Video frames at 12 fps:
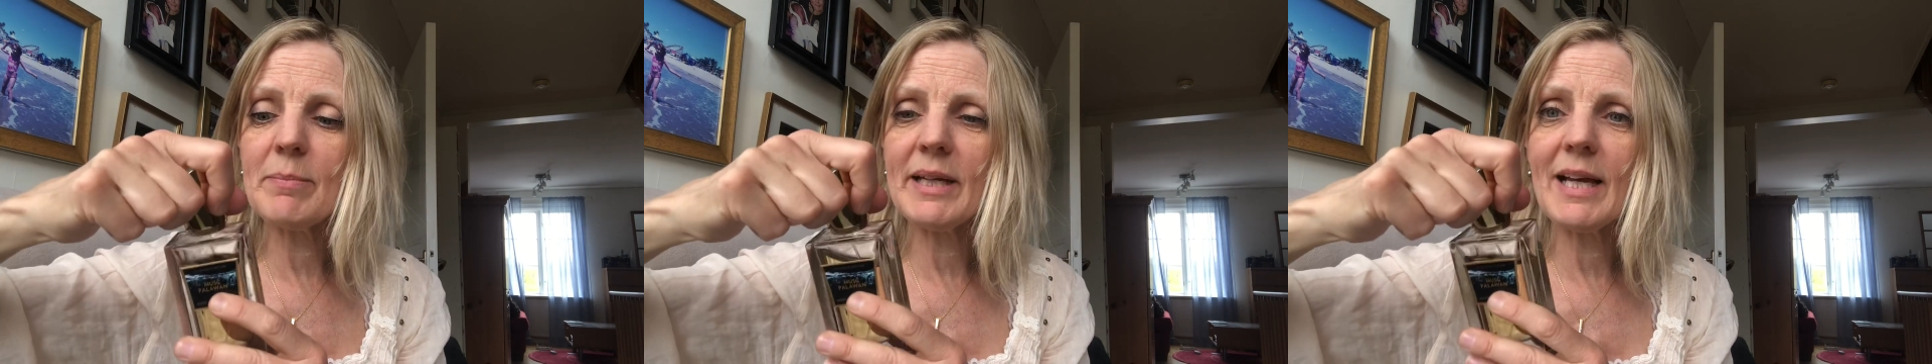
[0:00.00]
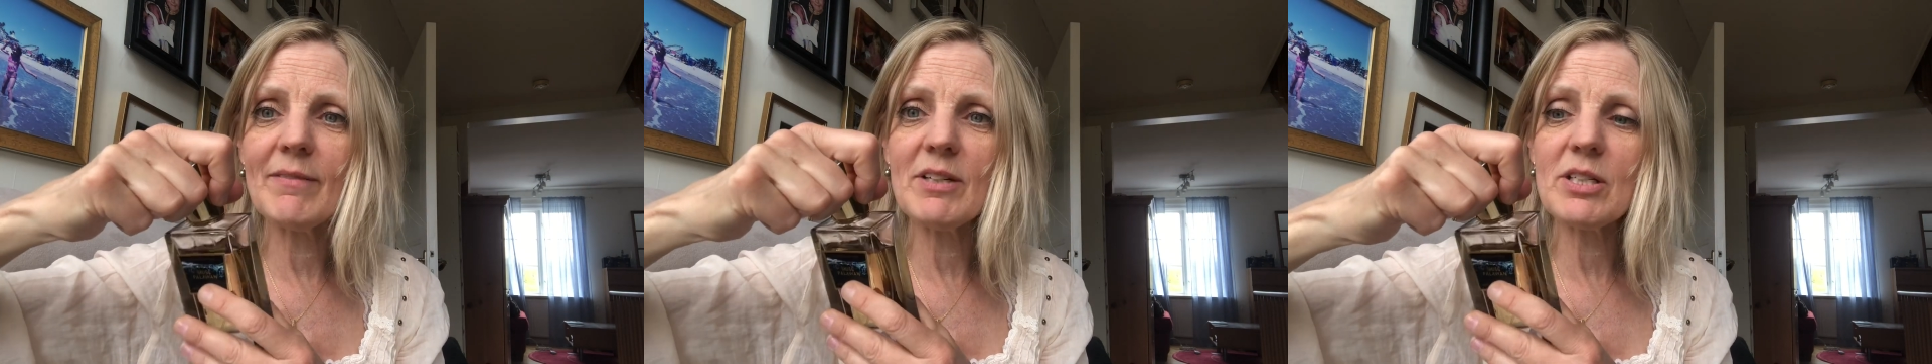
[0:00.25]
big
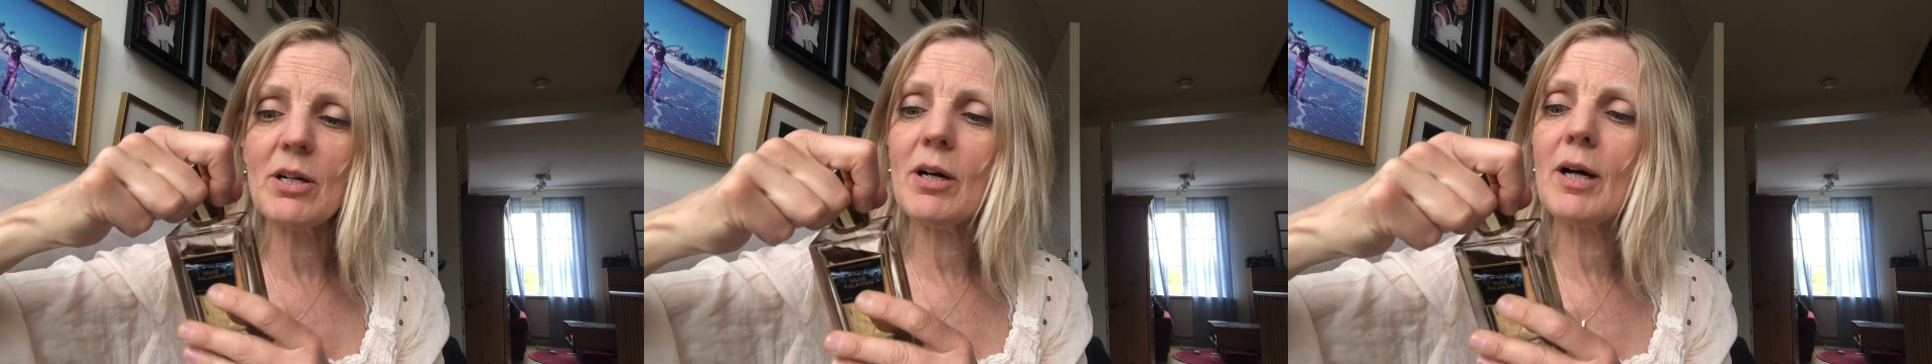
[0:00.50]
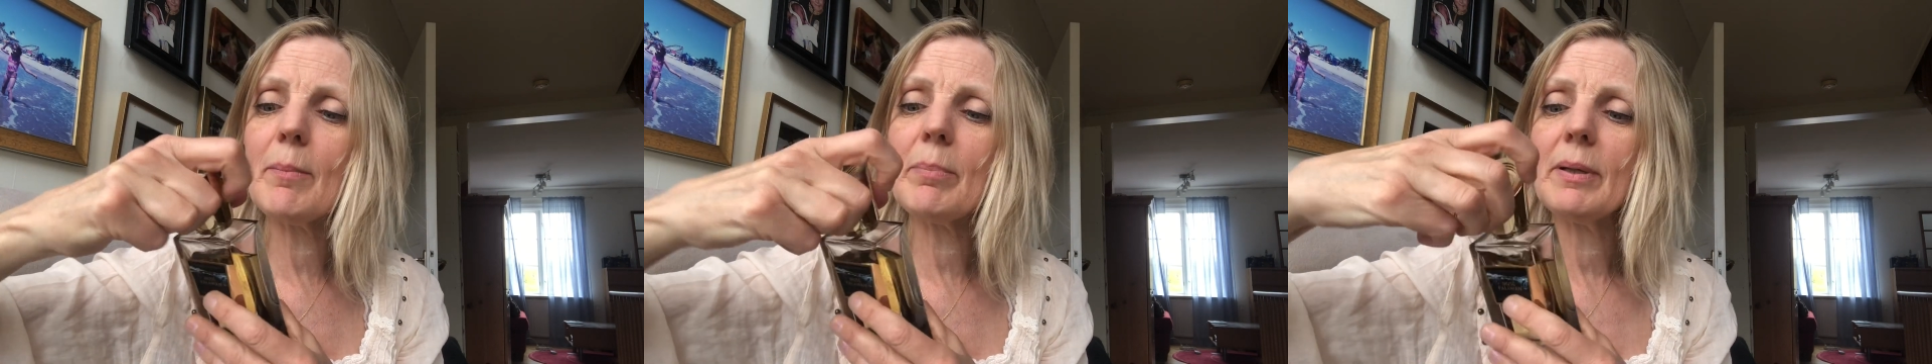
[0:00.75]
heavy
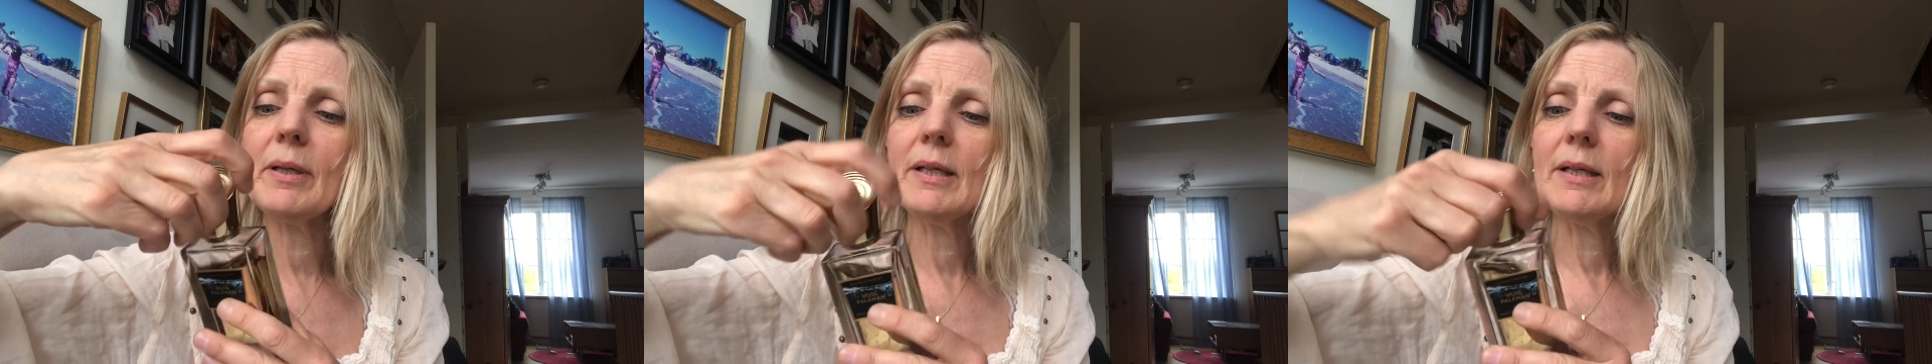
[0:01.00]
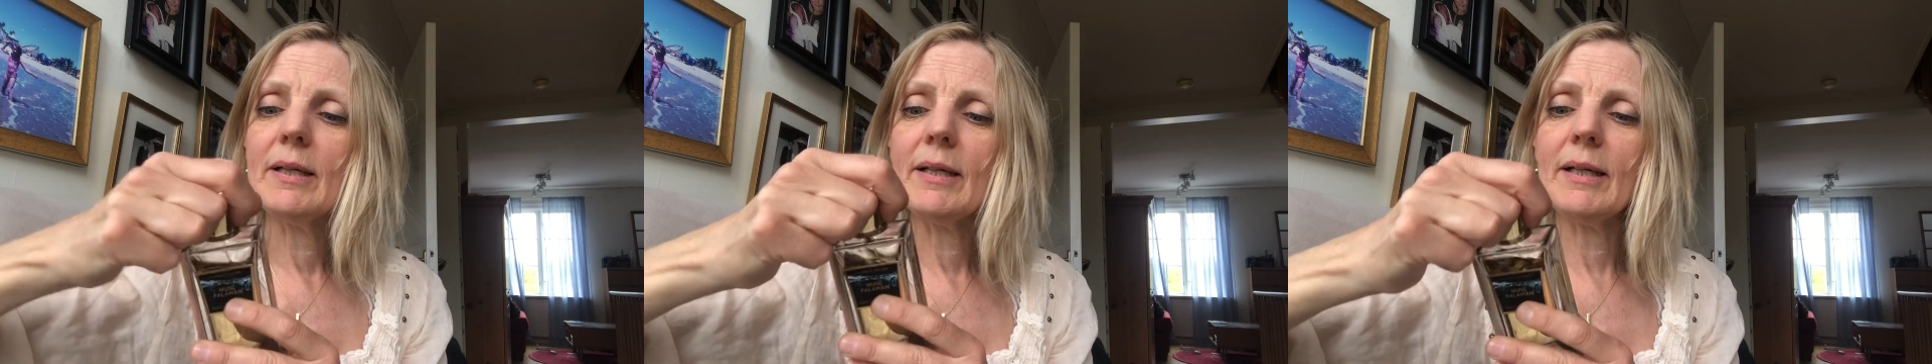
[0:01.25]
top.
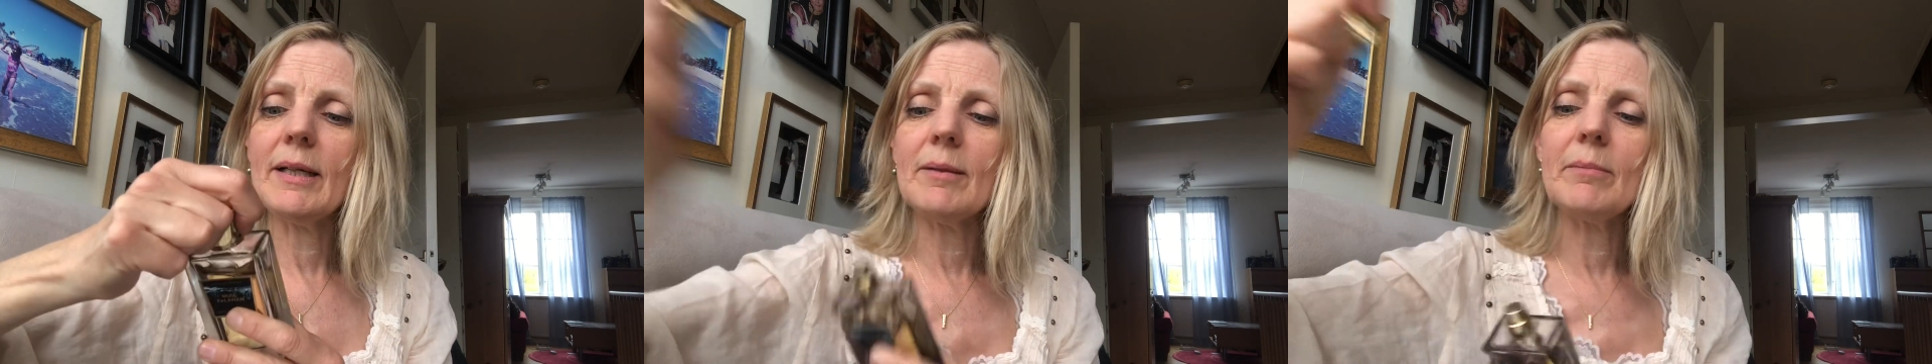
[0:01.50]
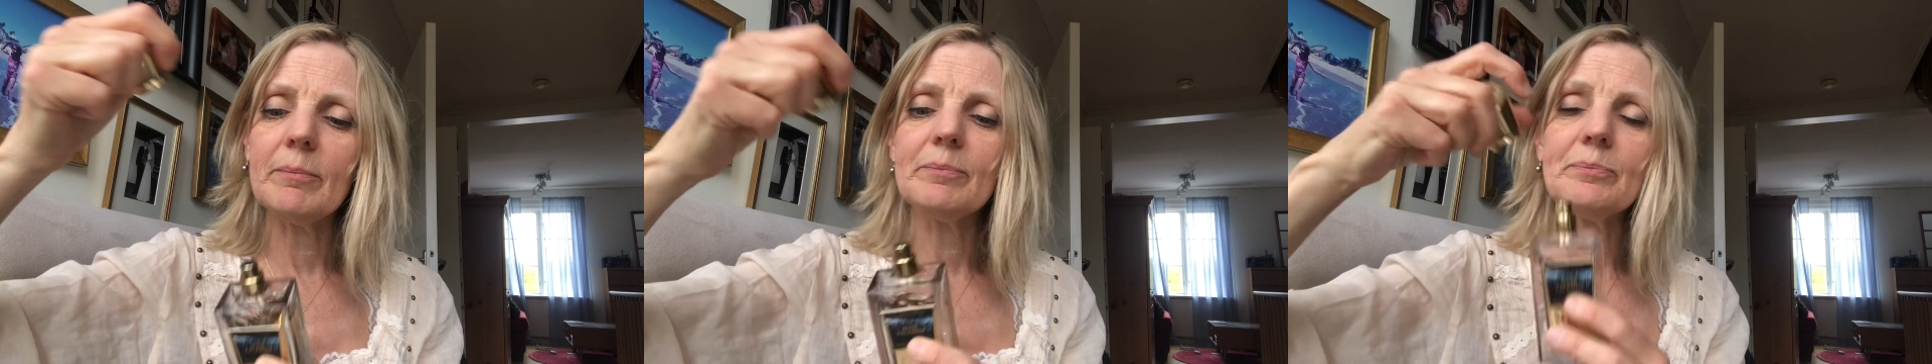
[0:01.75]

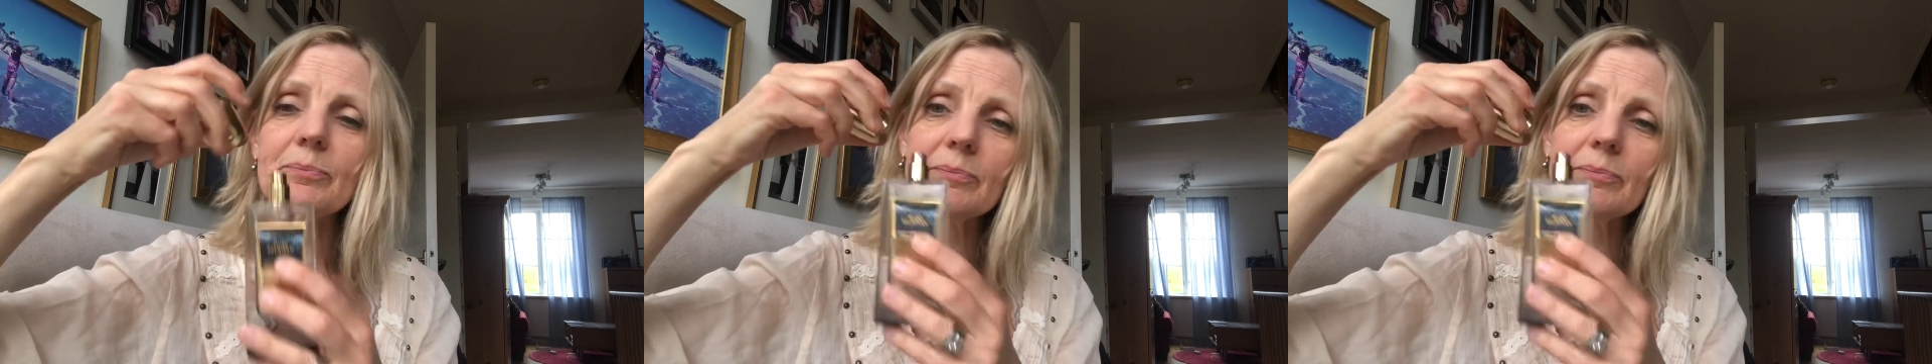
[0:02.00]
Um,